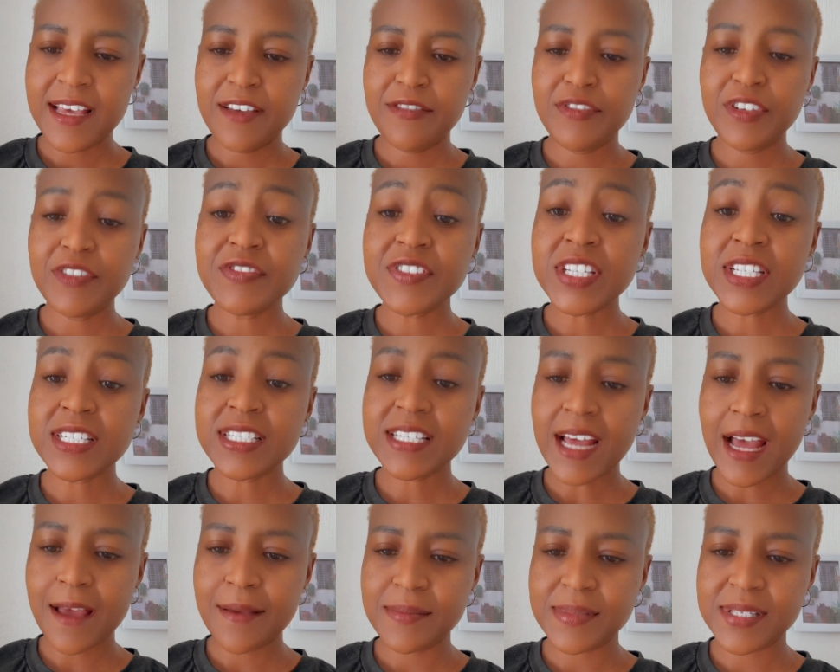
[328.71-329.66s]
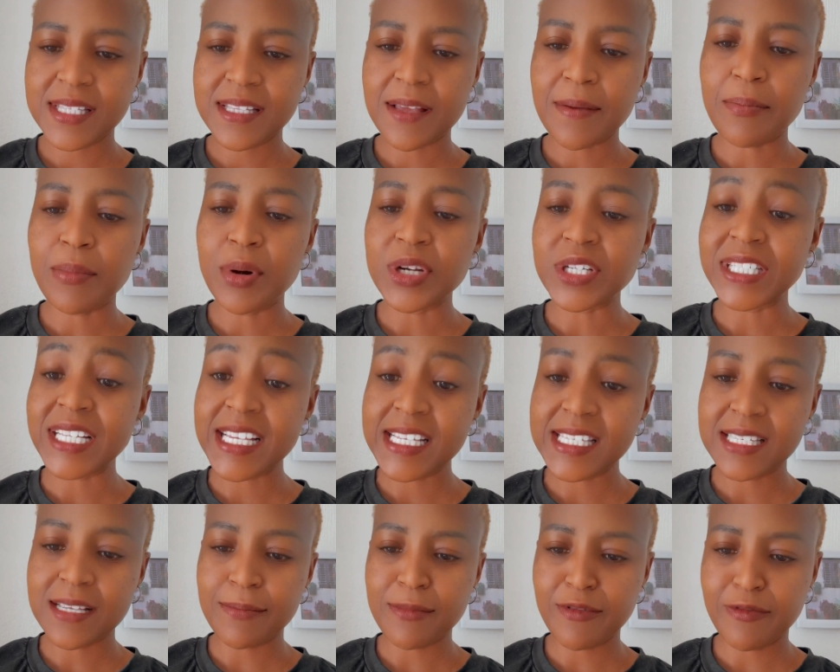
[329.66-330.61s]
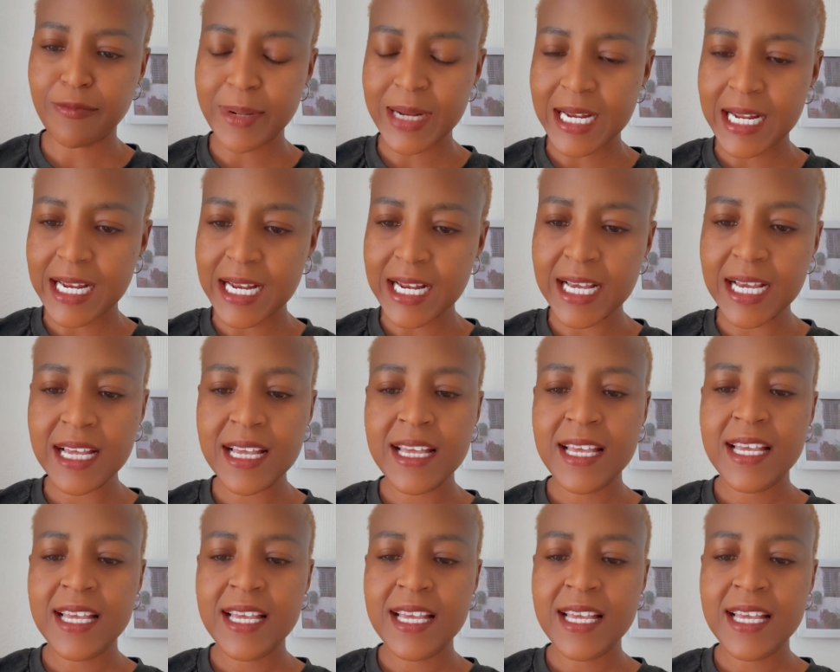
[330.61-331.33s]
15 times the potassium of banana,